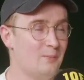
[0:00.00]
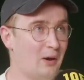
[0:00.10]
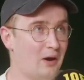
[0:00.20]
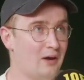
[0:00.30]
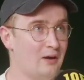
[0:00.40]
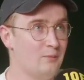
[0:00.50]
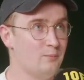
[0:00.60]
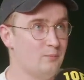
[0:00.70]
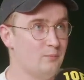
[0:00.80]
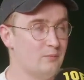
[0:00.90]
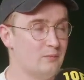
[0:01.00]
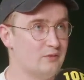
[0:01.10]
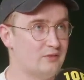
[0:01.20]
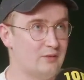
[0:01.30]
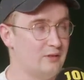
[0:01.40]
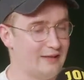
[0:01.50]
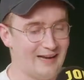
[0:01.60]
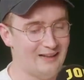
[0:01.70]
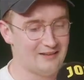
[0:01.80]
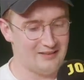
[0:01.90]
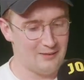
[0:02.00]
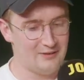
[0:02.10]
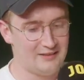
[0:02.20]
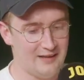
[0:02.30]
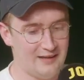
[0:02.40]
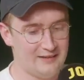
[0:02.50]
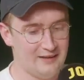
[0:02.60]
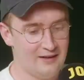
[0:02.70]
But like Alex Salmond said,